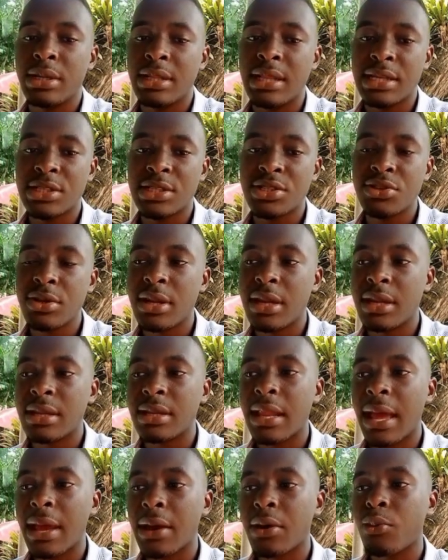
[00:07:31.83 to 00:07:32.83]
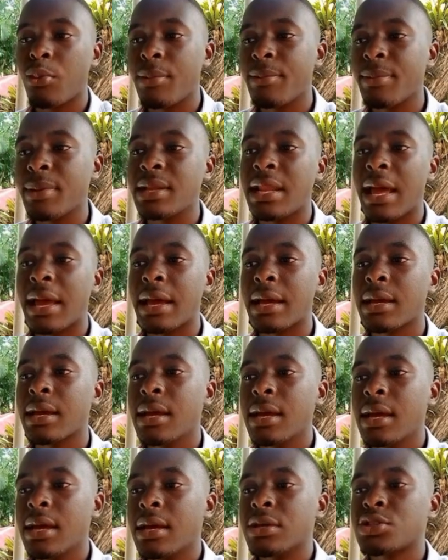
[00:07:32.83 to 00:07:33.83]
If the student, like we mean like,
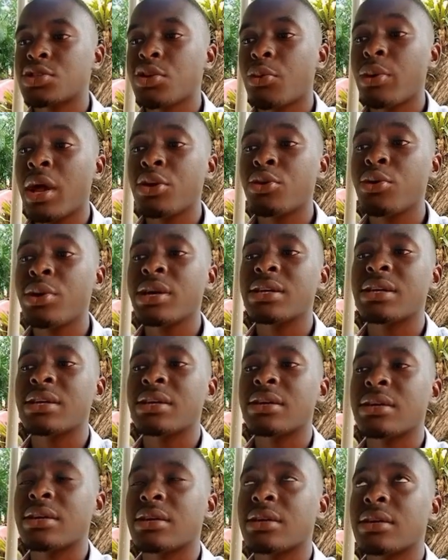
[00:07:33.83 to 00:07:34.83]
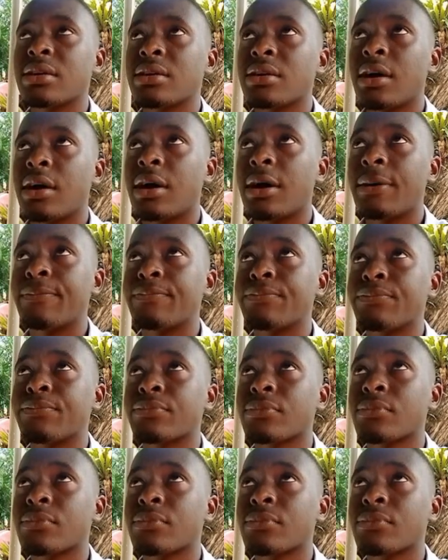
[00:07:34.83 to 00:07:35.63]
so we are doing um,